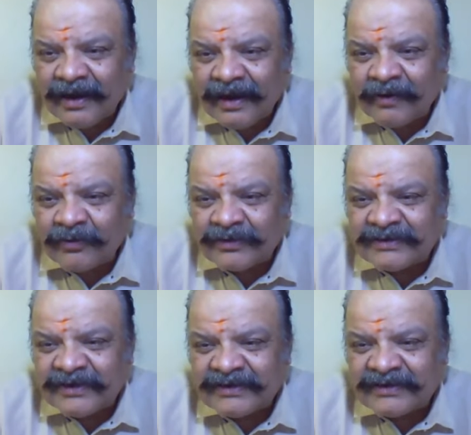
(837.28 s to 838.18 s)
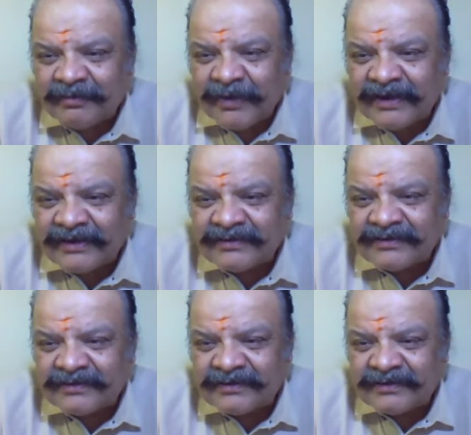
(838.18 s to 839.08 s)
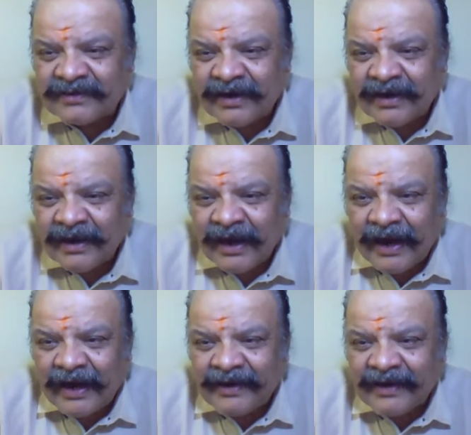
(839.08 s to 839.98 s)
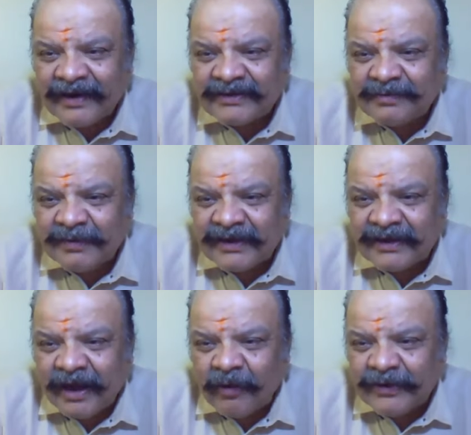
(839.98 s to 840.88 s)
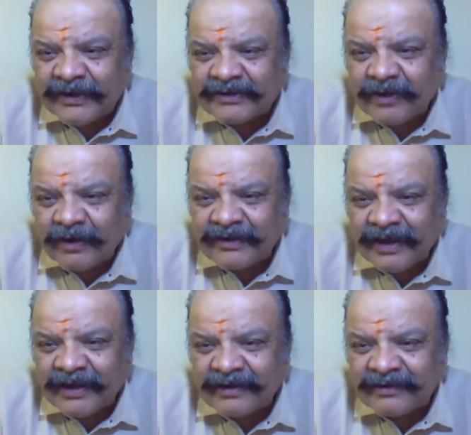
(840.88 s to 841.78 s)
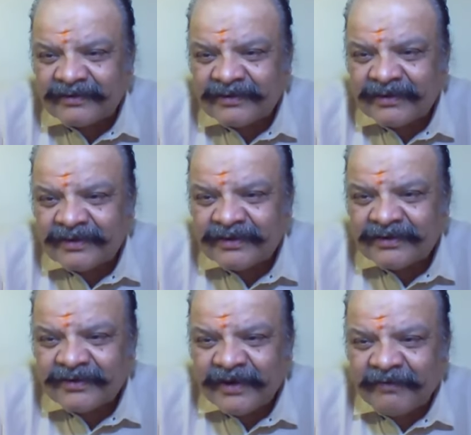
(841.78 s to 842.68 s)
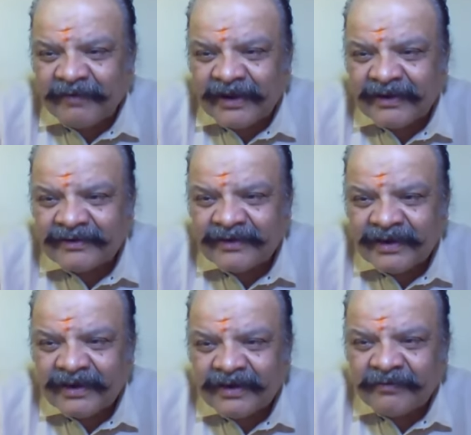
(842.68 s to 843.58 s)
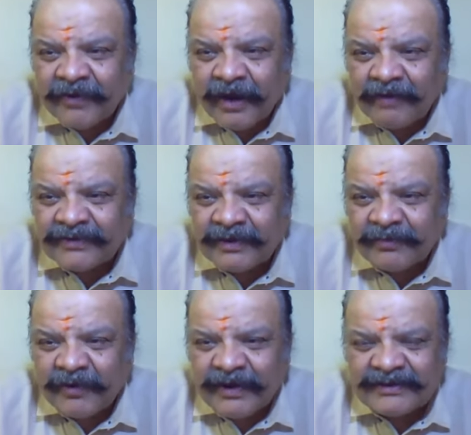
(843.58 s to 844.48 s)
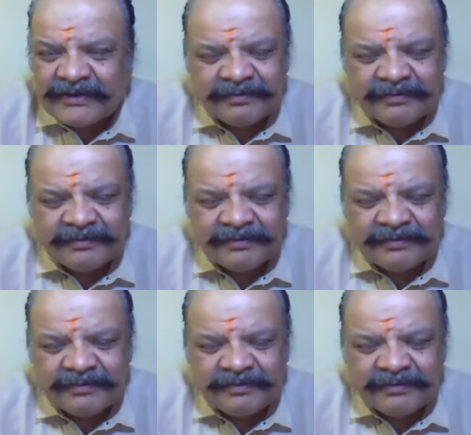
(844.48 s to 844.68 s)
I could see somebody's hand raised, but now it is not there. So anyway, if you have some queries,